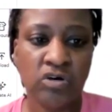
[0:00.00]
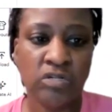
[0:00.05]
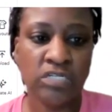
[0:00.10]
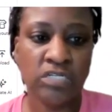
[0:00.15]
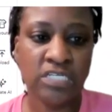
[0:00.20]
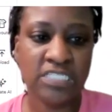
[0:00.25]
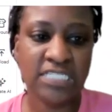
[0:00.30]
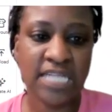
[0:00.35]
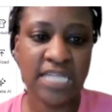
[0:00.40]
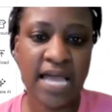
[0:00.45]

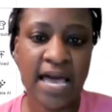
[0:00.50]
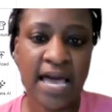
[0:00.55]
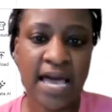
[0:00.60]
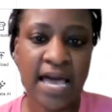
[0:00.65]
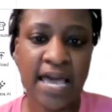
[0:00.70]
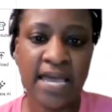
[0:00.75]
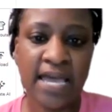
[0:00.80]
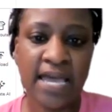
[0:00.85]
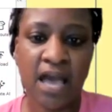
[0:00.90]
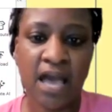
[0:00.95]
So it looks
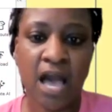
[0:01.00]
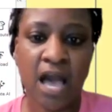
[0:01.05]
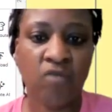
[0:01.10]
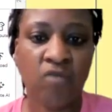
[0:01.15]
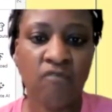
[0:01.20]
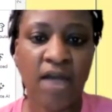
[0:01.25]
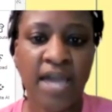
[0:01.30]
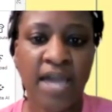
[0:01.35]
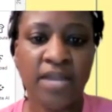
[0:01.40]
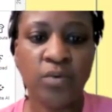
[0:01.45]
like
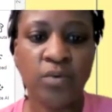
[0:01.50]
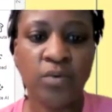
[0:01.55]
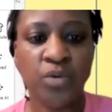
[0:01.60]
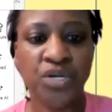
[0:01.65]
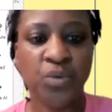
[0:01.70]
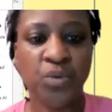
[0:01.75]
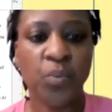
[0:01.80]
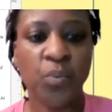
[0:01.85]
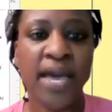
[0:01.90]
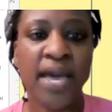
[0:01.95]
all my
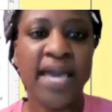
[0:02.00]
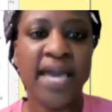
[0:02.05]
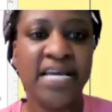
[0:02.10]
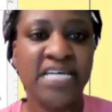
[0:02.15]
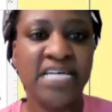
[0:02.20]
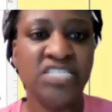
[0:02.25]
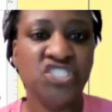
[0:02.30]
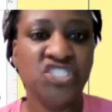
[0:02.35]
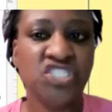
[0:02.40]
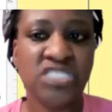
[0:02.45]
writing went
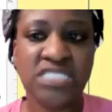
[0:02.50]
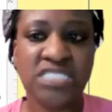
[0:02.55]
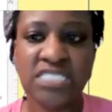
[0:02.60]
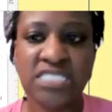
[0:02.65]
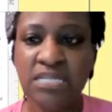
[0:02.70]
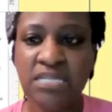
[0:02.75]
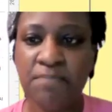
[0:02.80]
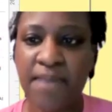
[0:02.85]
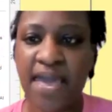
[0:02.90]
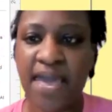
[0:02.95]
away. It's
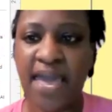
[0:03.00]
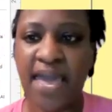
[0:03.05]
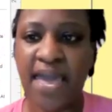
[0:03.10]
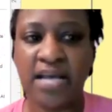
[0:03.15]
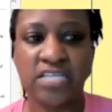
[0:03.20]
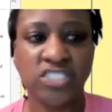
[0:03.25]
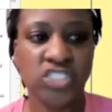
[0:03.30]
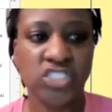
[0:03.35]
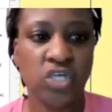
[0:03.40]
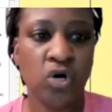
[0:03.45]
just in the
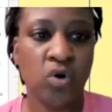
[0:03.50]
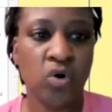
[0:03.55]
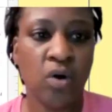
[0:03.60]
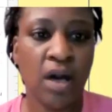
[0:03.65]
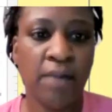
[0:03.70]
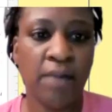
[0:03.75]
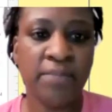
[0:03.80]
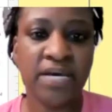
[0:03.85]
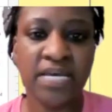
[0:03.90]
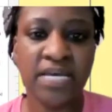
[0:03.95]
back.
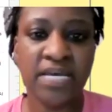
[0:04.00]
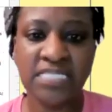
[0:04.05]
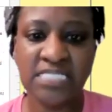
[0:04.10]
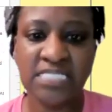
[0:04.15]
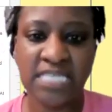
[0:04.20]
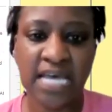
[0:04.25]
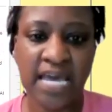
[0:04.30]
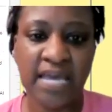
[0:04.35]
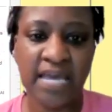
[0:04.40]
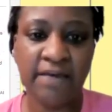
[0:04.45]
So I'm
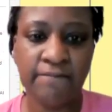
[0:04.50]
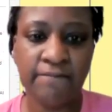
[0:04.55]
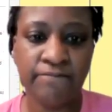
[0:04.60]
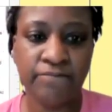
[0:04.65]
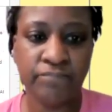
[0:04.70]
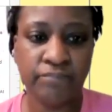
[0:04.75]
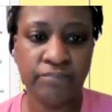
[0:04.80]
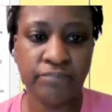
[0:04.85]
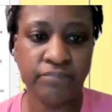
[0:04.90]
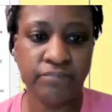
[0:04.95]
gonna
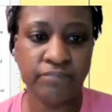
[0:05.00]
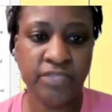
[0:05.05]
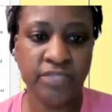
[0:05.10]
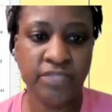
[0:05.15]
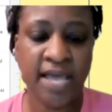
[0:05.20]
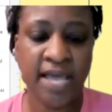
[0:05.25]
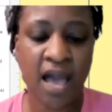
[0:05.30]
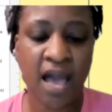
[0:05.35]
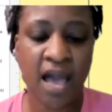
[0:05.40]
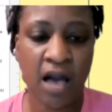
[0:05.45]
take
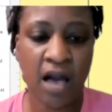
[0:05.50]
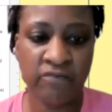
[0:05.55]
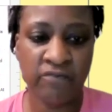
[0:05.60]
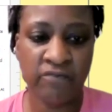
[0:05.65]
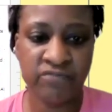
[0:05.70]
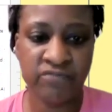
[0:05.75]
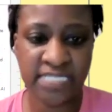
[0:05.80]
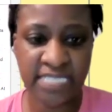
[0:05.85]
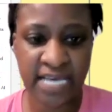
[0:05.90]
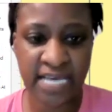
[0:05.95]
the
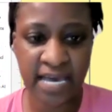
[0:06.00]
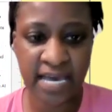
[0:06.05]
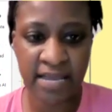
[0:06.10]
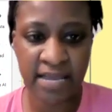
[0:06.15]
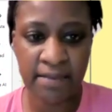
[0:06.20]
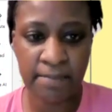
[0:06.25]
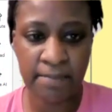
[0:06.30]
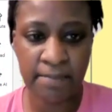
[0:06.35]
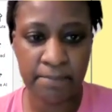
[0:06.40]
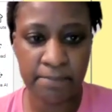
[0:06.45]

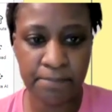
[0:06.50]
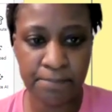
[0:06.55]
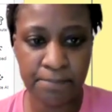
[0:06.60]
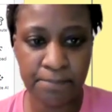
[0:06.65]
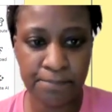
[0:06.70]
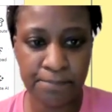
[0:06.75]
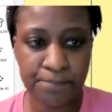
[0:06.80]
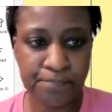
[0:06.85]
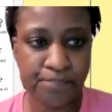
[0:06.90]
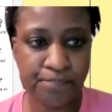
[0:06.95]
offset,
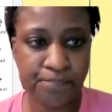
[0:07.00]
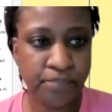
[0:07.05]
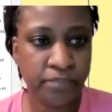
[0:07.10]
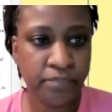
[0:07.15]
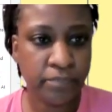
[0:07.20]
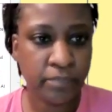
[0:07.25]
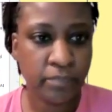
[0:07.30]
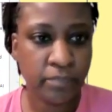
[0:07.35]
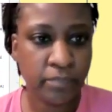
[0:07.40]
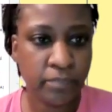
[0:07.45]

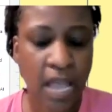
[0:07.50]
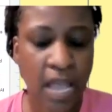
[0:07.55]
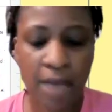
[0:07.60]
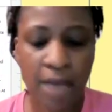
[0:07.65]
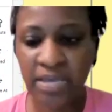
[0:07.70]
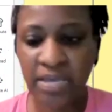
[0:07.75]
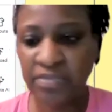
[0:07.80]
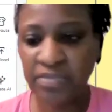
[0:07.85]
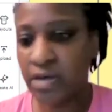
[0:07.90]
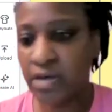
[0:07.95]

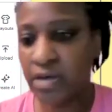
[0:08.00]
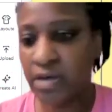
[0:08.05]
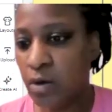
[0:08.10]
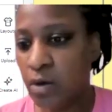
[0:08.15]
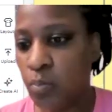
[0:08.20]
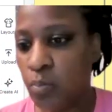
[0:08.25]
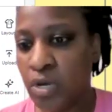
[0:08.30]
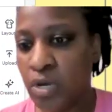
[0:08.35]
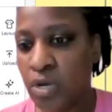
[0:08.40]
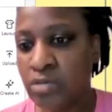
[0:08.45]

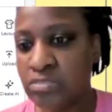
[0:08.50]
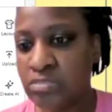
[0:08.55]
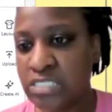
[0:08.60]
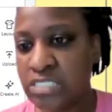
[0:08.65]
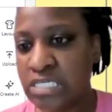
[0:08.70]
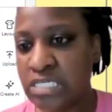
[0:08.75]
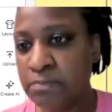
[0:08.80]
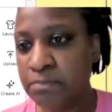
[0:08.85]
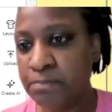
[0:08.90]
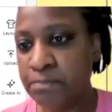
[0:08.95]
the
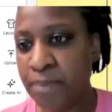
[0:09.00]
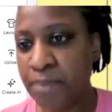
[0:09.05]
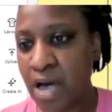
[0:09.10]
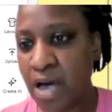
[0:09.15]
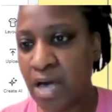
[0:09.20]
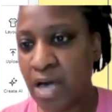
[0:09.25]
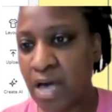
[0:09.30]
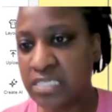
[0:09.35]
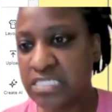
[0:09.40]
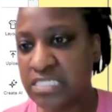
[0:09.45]

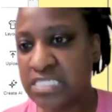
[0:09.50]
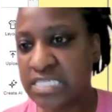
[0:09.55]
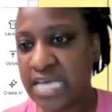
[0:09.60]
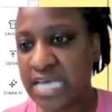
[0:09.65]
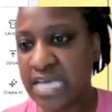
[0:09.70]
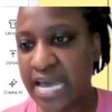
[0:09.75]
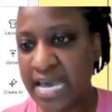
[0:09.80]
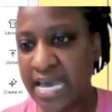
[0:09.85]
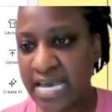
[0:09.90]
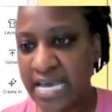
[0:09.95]
welded
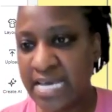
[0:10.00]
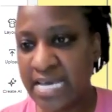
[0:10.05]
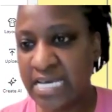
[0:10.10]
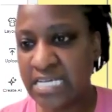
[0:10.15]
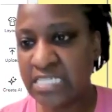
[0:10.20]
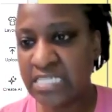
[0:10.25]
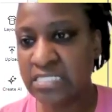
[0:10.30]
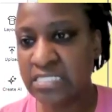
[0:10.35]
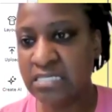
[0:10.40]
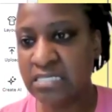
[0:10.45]
box
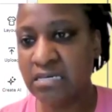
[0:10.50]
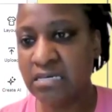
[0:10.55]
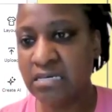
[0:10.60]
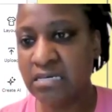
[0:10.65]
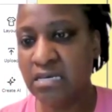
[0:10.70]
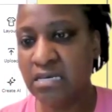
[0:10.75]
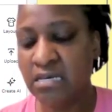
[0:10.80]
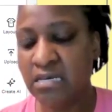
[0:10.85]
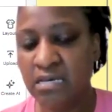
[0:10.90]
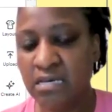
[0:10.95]
and
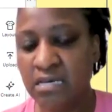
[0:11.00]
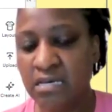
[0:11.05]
